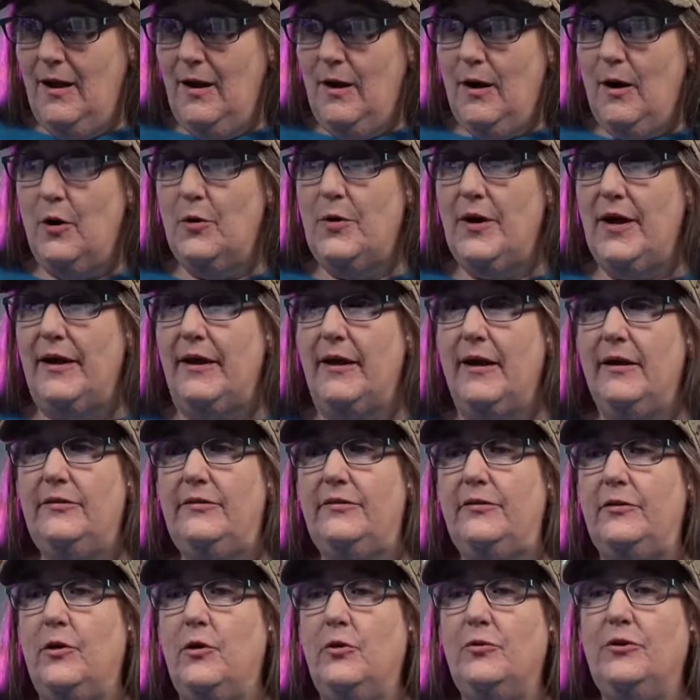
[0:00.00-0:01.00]
Okay,
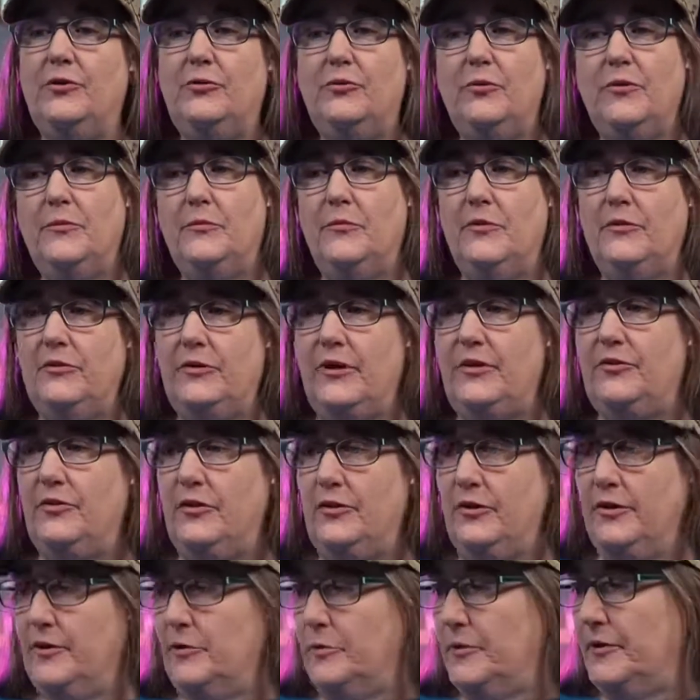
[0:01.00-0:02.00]
so this one takes a
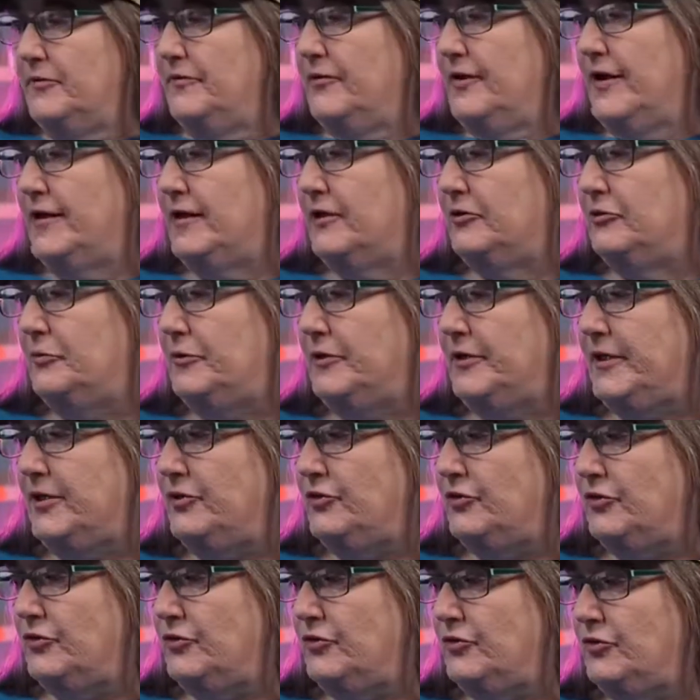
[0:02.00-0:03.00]
little bit of an
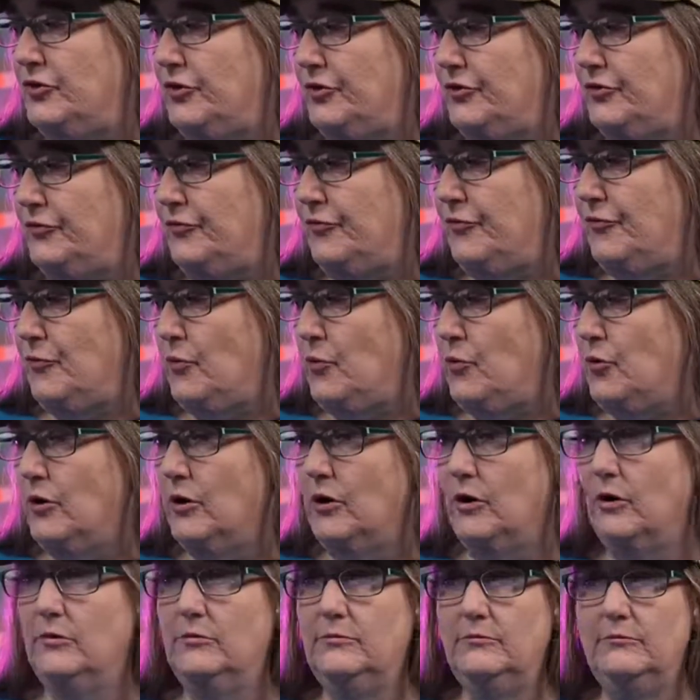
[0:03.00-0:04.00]
explanation just
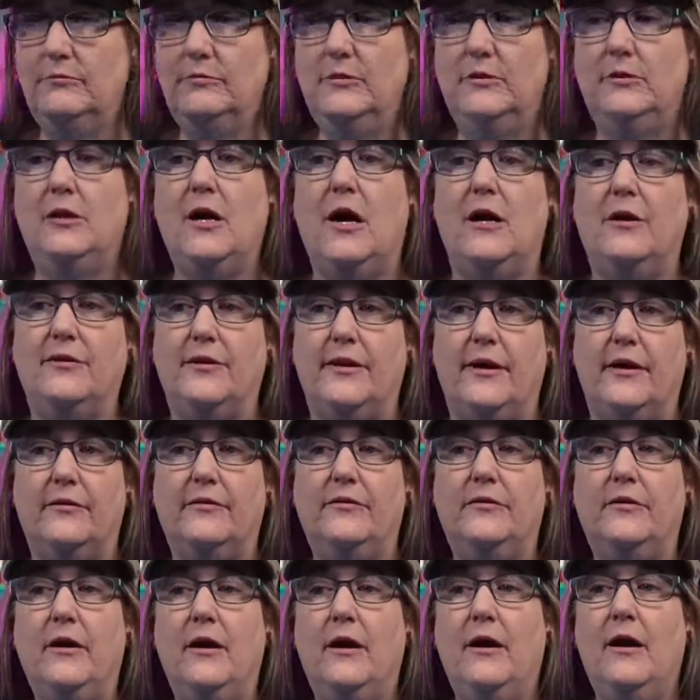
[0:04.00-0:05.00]
for
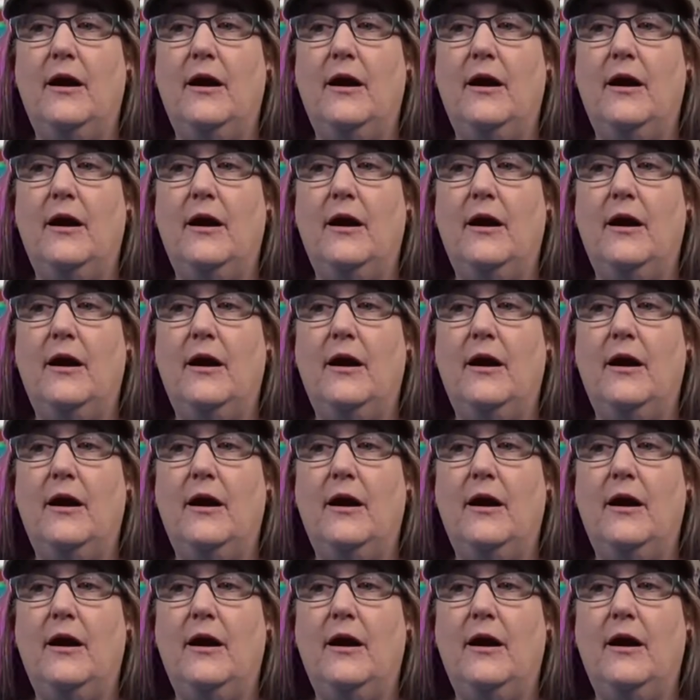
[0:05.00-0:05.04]
context.